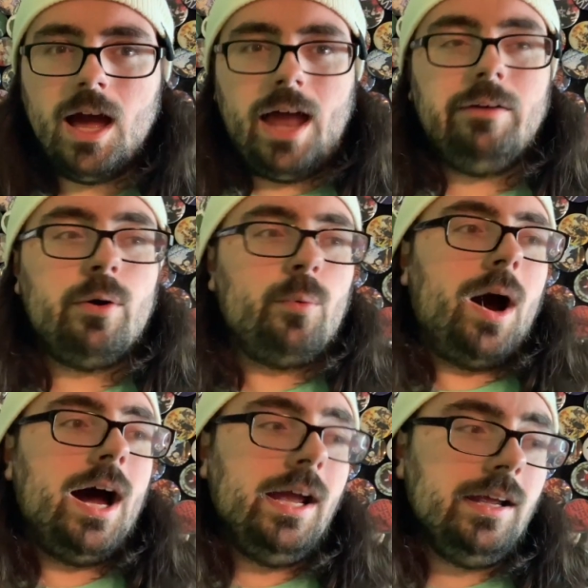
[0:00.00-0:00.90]
I don't know
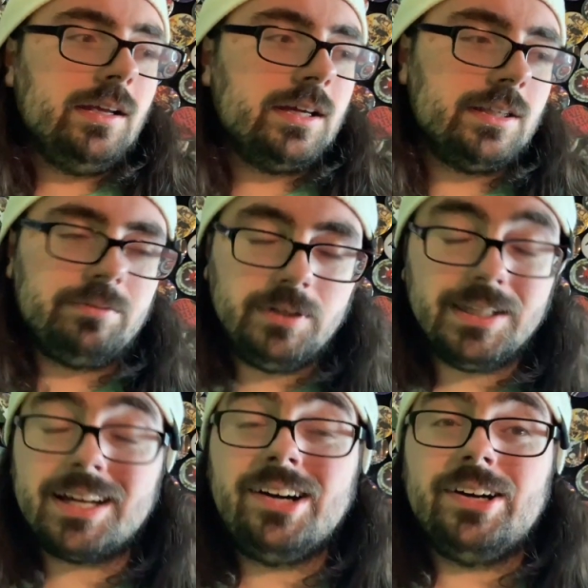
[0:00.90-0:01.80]
why. Because I've seen the
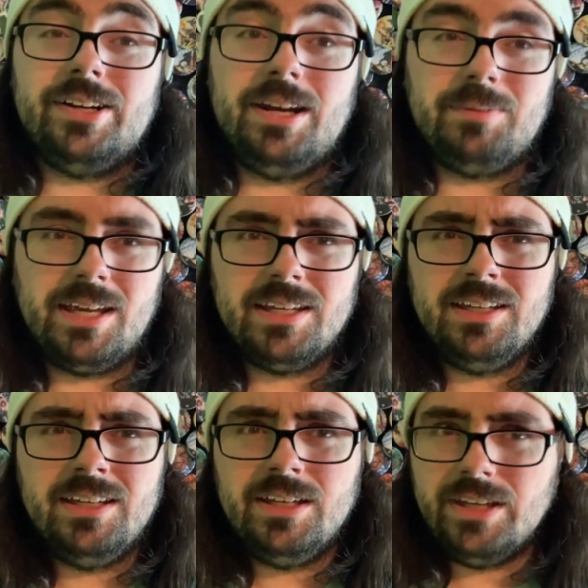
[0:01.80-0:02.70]
card and I'm like,
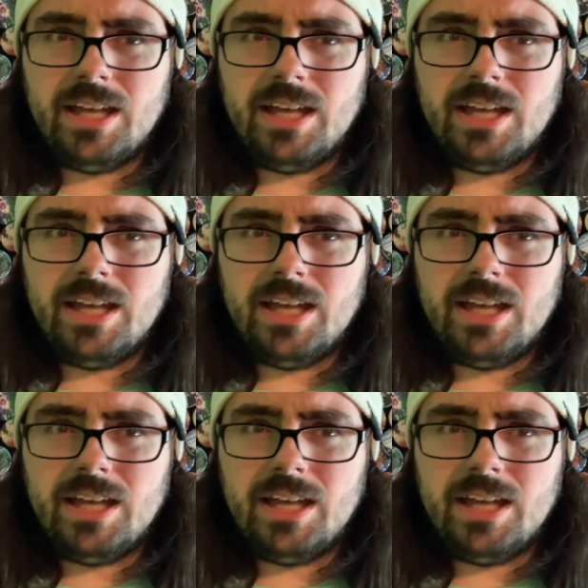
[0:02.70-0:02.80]
yeah,